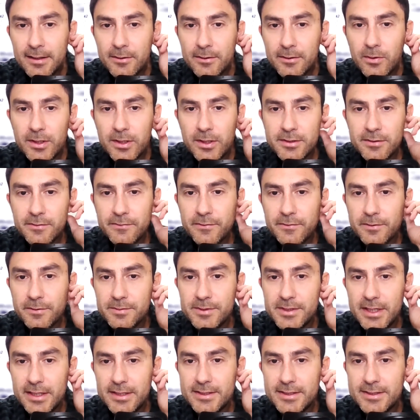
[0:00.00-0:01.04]
Question from
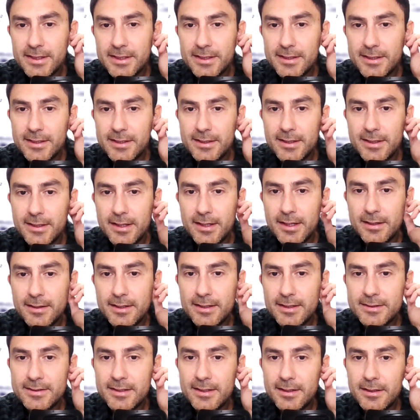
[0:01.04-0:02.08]
Jason.
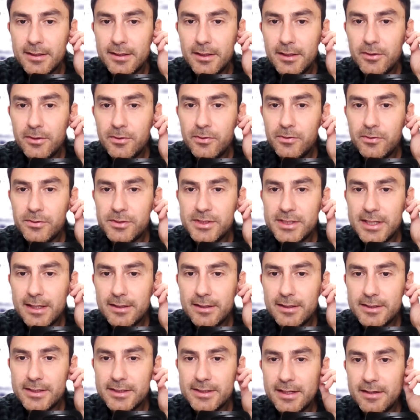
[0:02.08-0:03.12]
Does the new
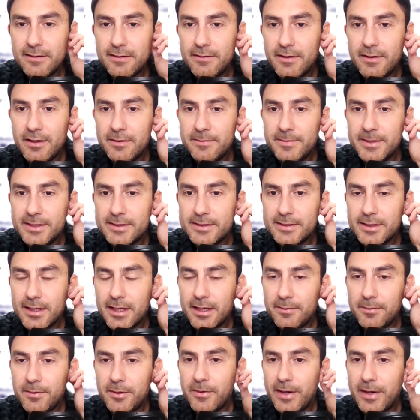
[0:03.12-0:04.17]
challenges and environments
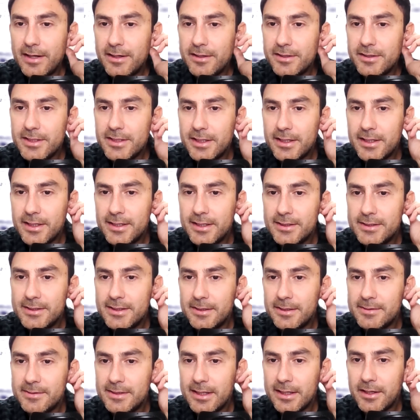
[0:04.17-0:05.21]
keep you energized?
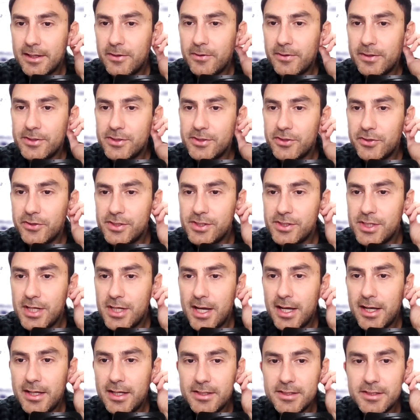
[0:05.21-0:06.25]
Seems like you enjoy
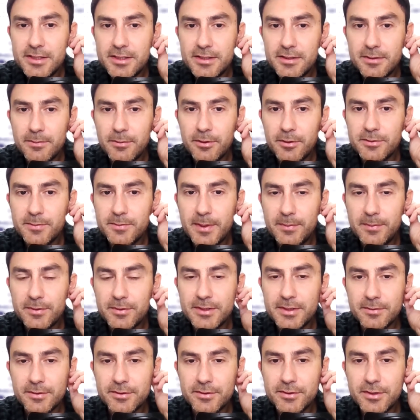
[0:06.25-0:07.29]
change. Most people
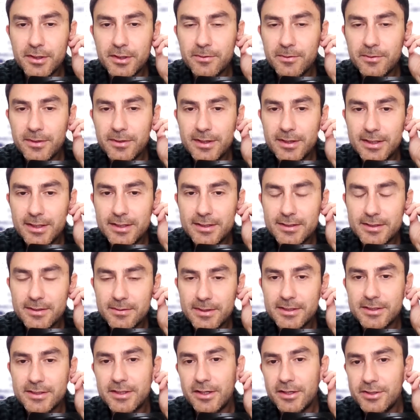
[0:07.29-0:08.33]
seem to struggle with this.
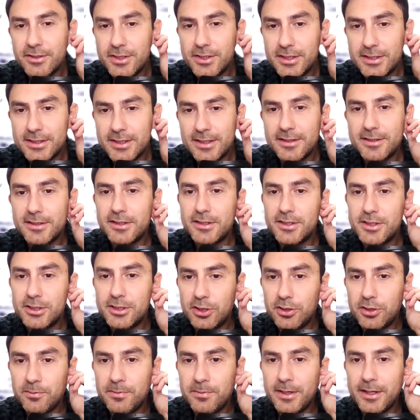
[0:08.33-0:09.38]
What strategies and
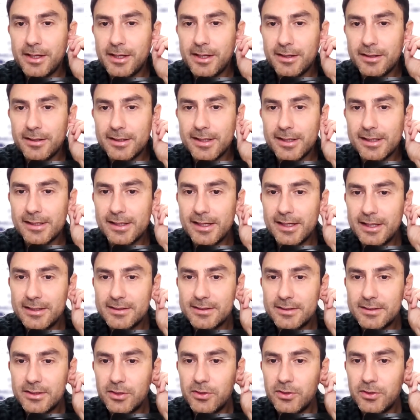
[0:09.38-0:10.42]
decision-making
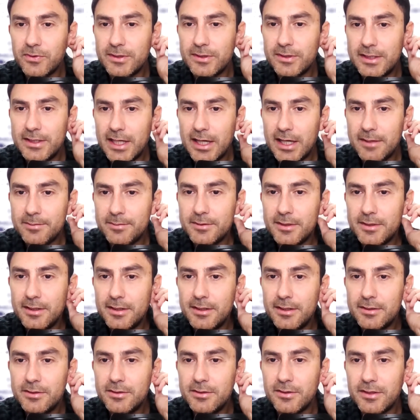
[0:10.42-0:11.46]
techniques do you adapt
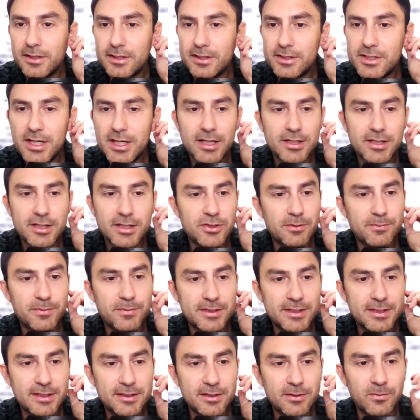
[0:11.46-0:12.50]
to the change you're
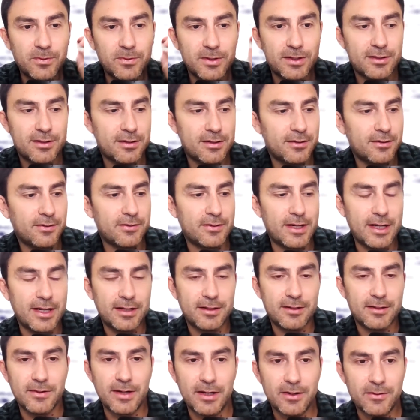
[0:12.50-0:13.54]
presented with?
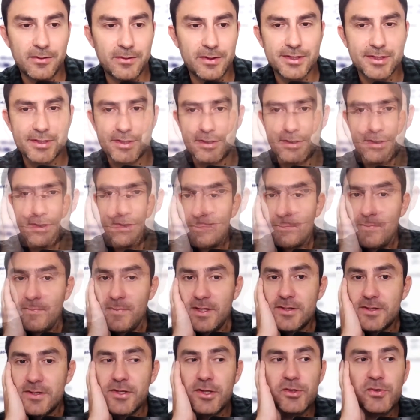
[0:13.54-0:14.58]
Great question.
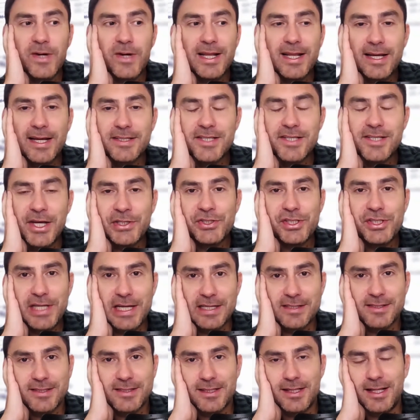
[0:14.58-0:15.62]
So do I like change?
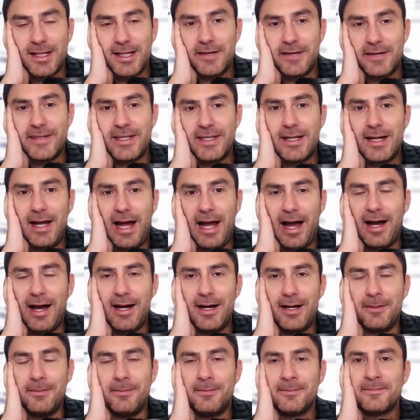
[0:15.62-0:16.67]
Yes, love it.
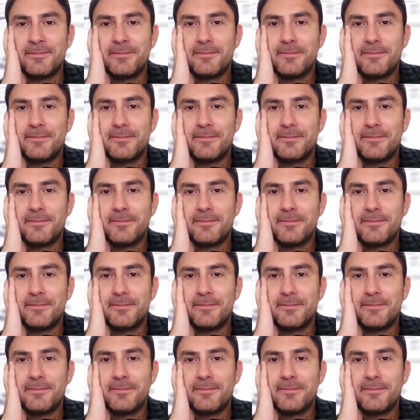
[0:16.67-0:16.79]
I've